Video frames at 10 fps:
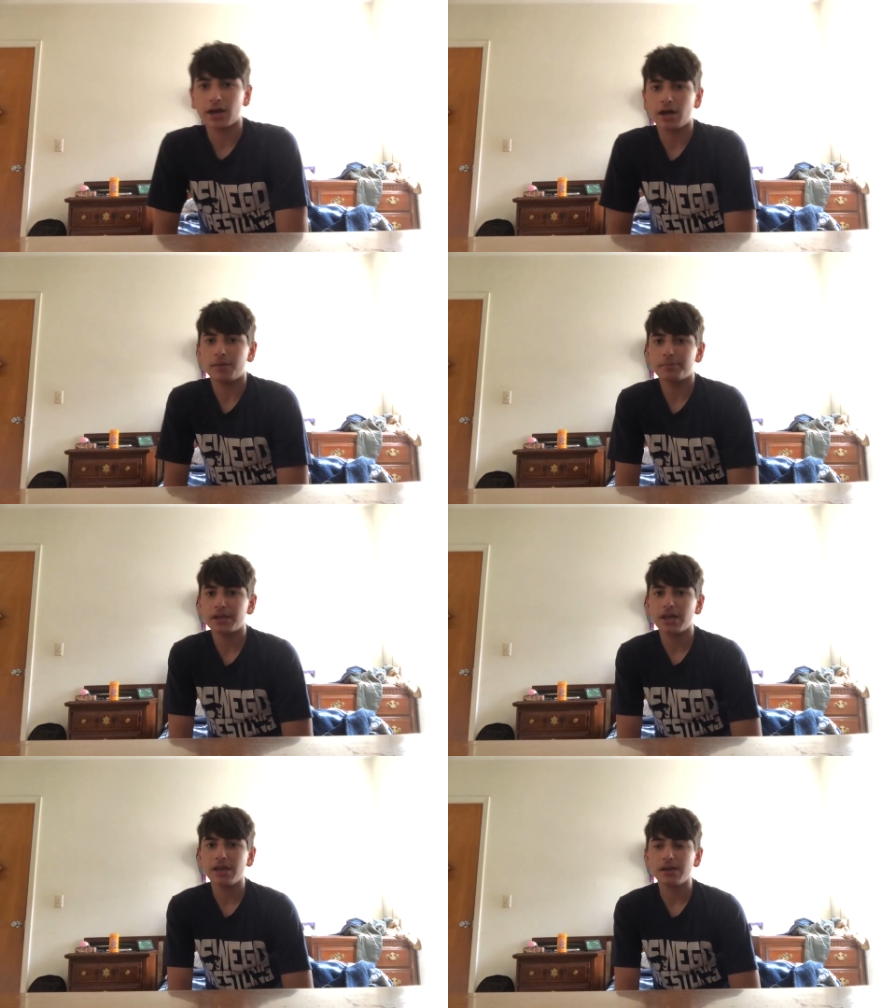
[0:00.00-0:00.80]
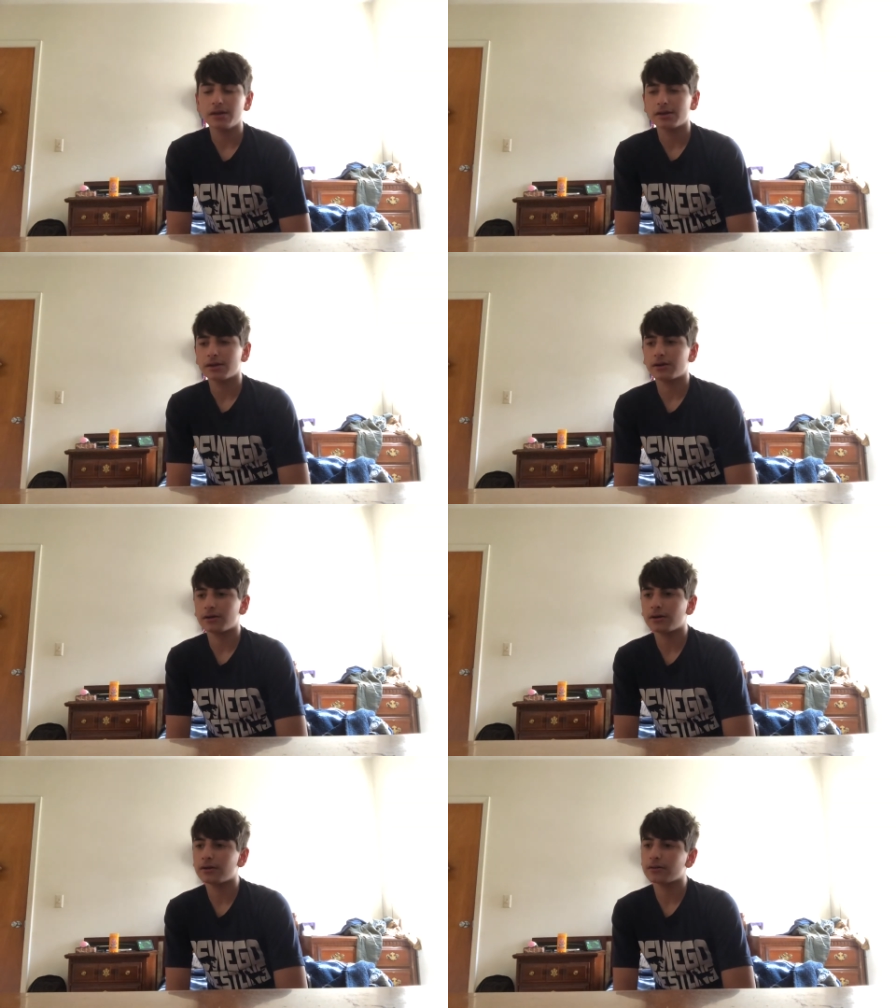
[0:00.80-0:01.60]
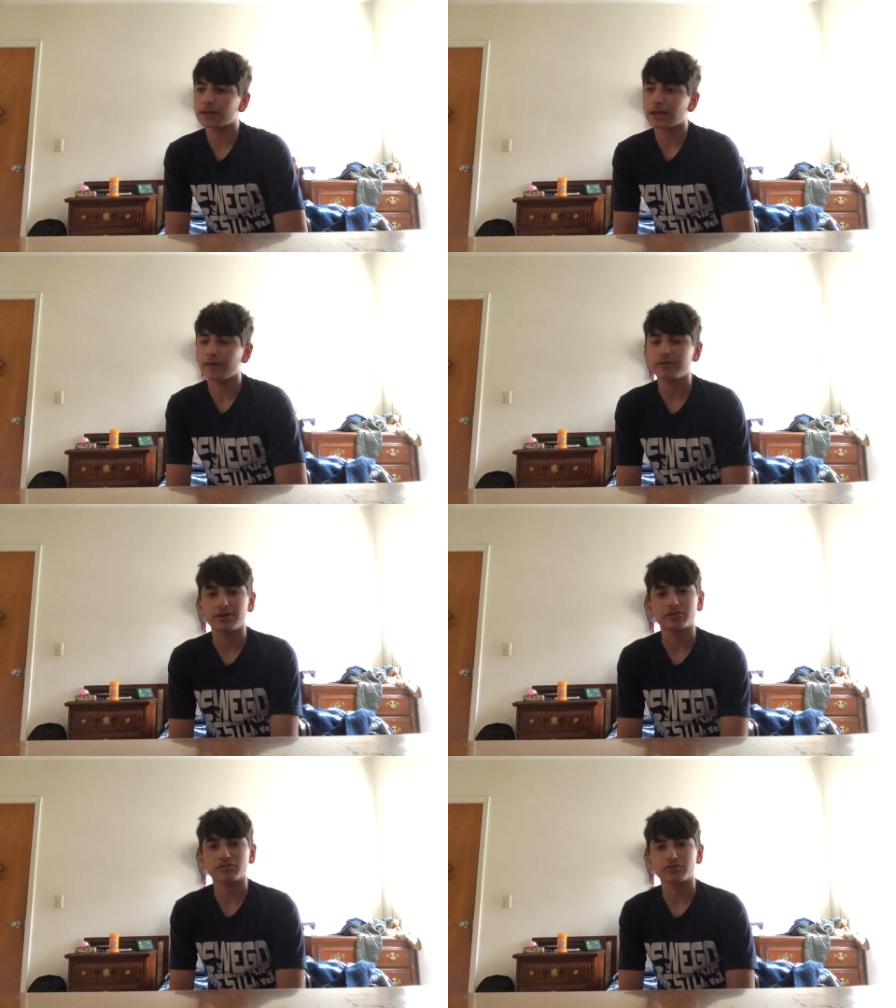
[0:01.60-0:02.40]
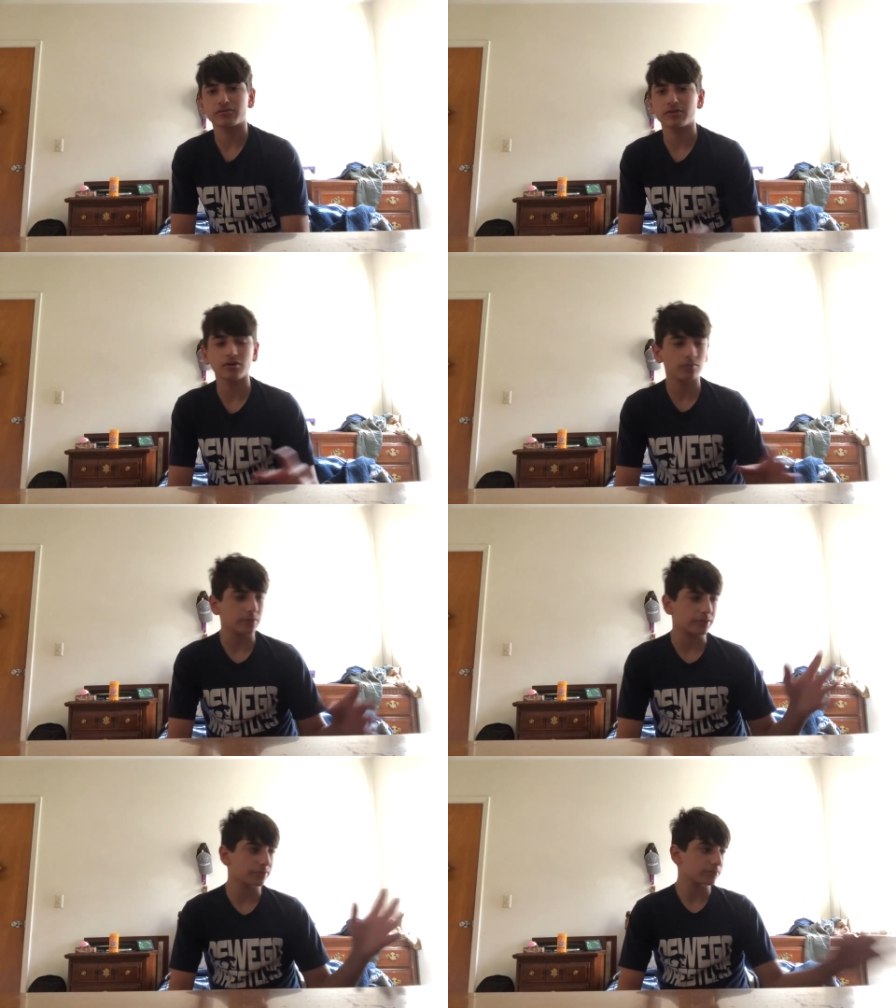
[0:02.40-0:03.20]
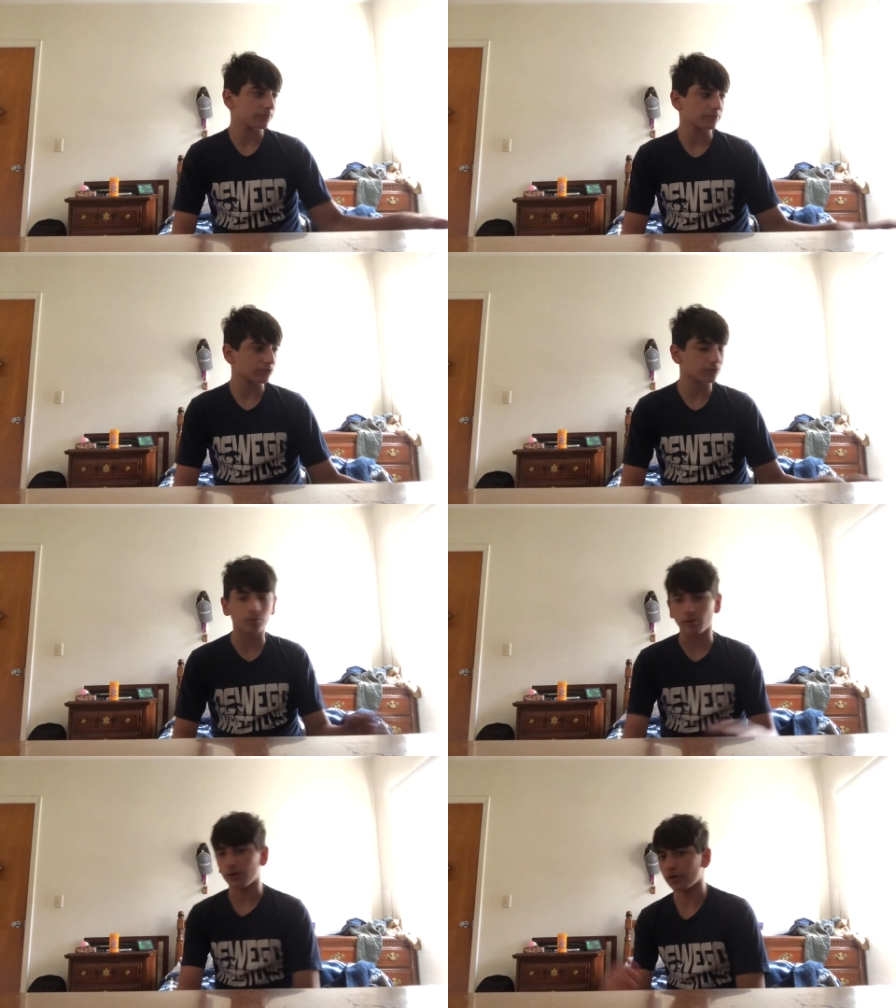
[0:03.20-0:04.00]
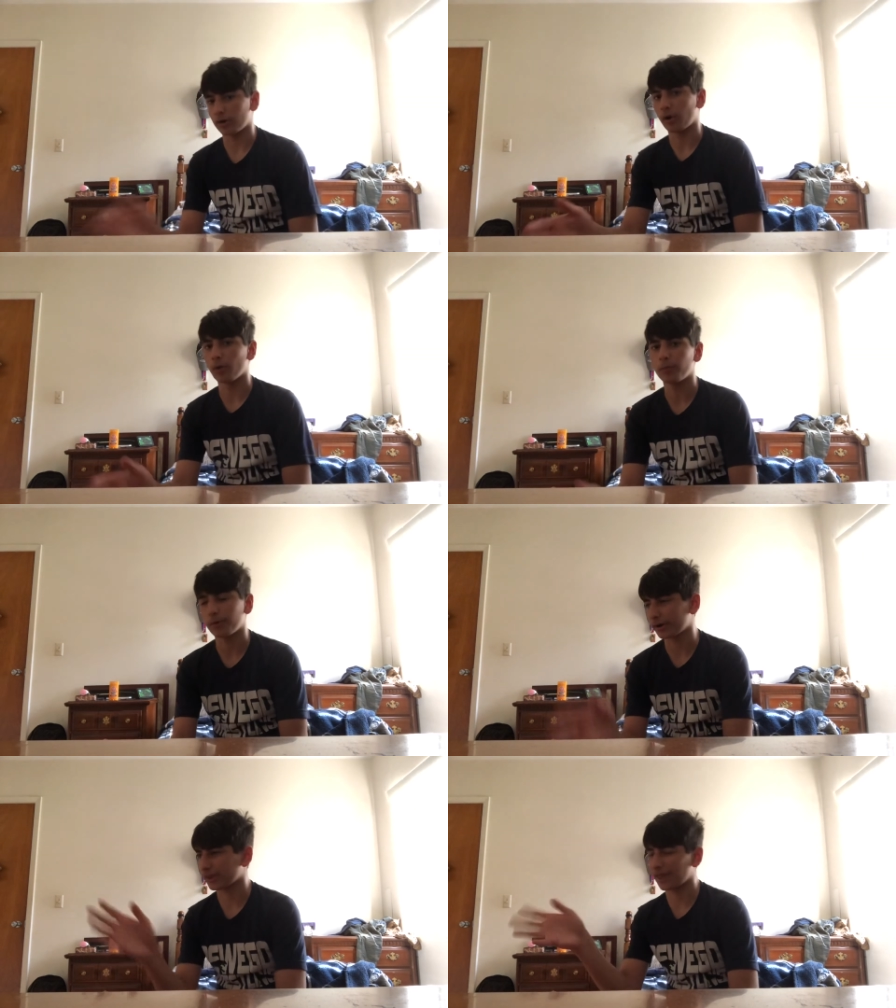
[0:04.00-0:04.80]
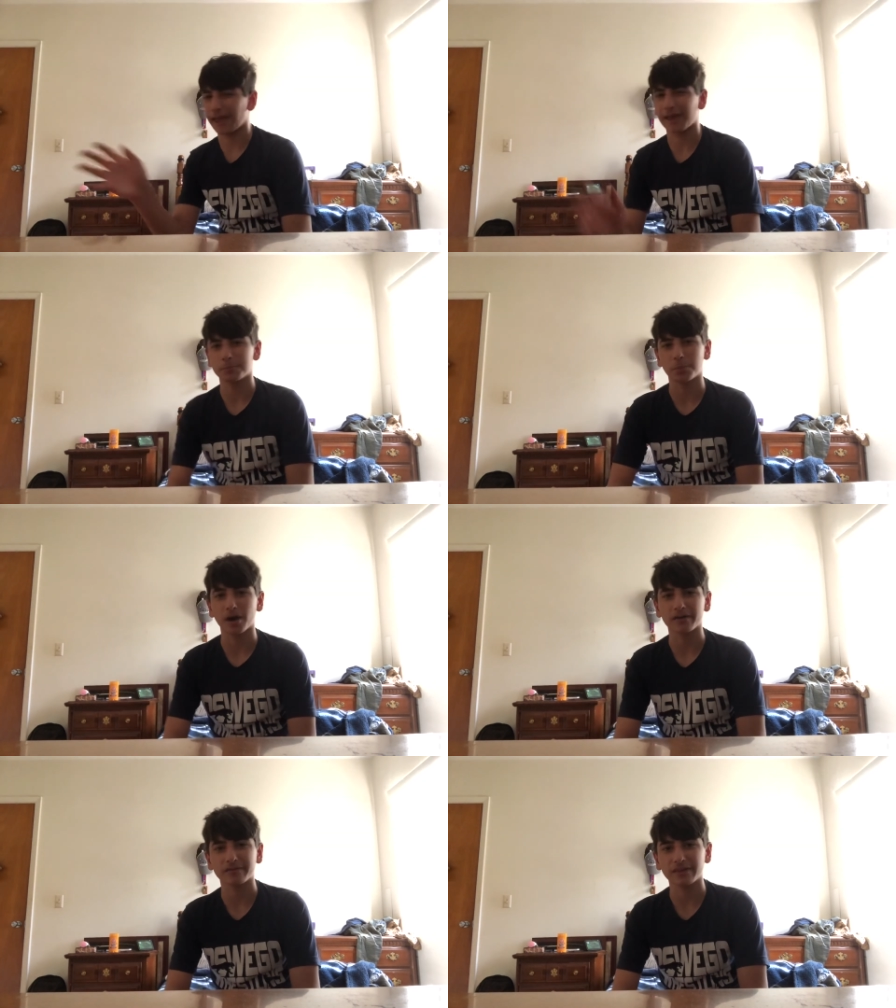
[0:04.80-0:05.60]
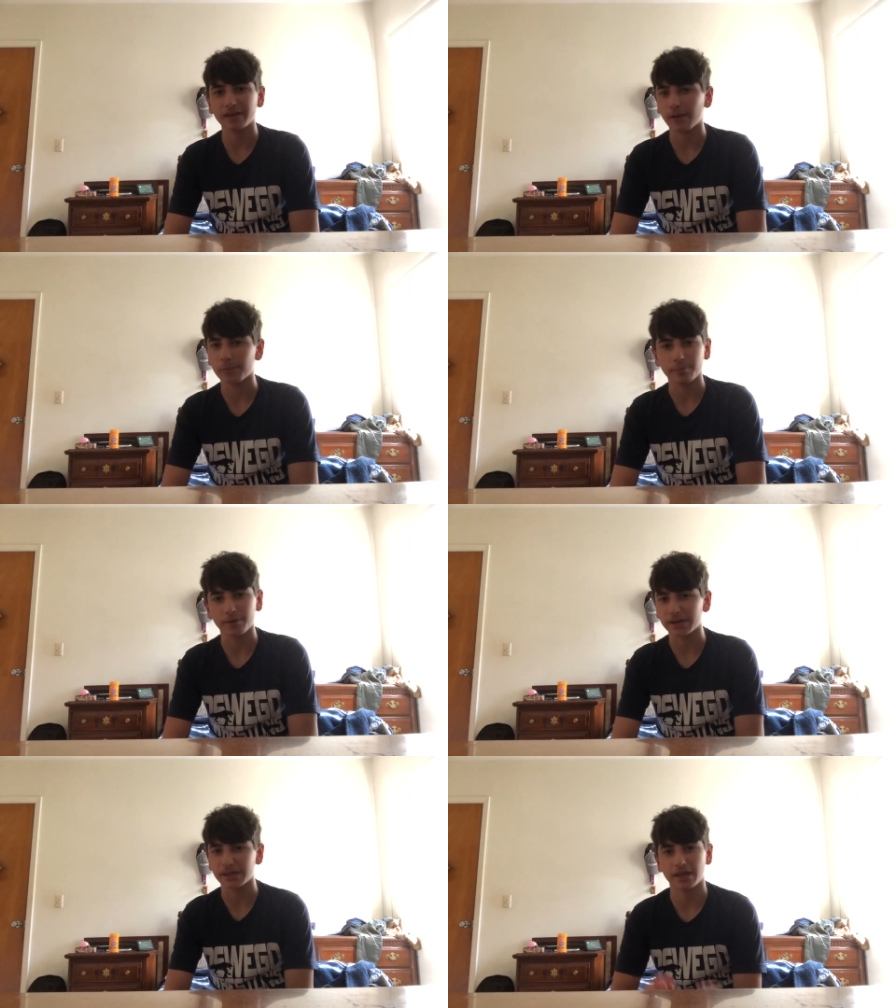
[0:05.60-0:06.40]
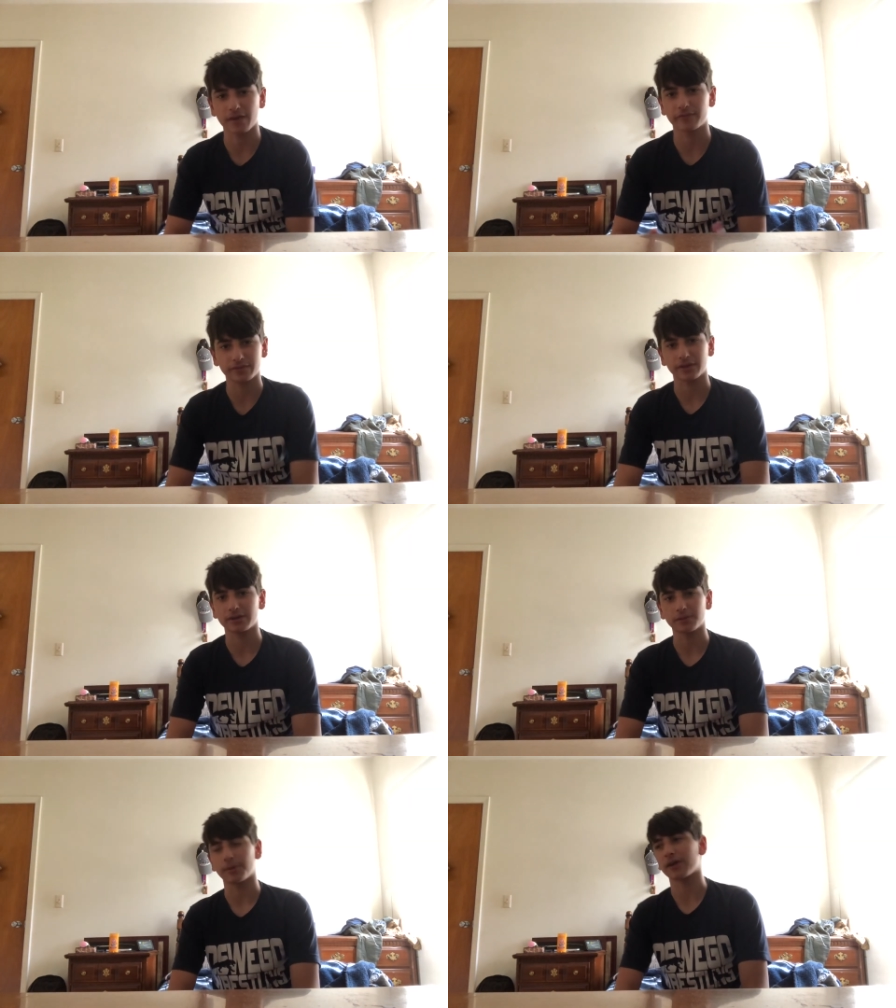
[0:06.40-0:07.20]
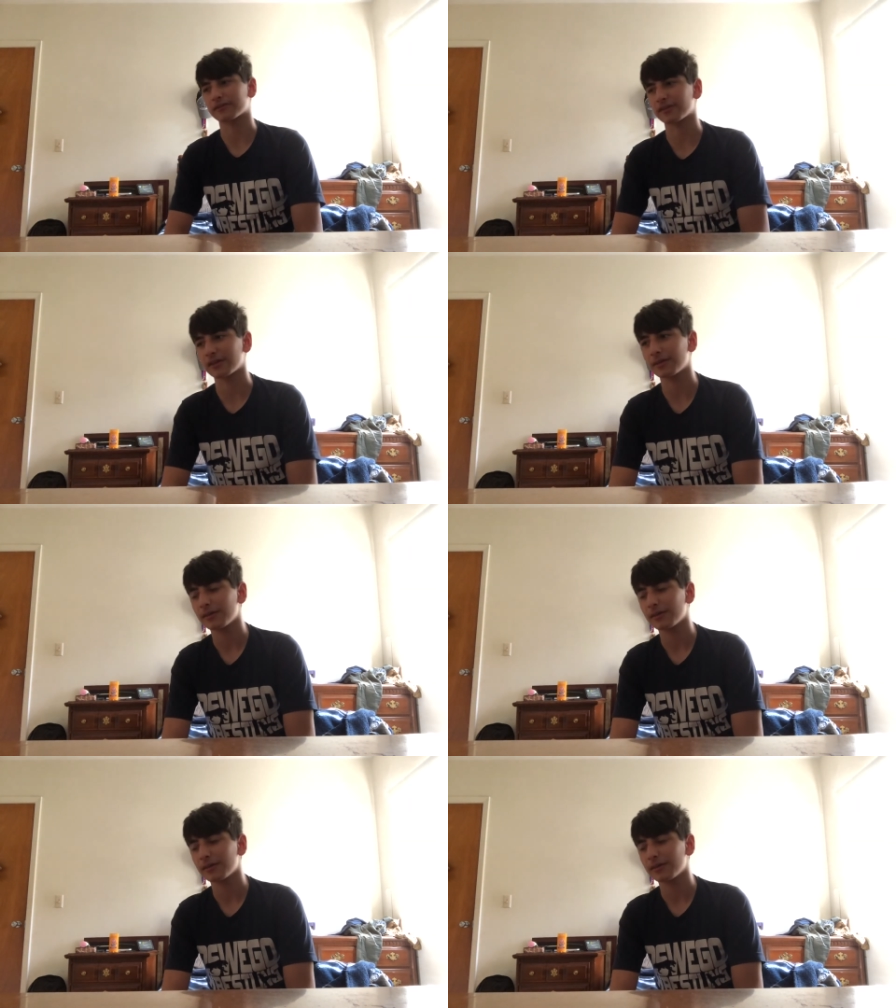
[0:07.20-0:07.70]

being having to deal with school, homework, and boxing. I've been putting everything into boxing.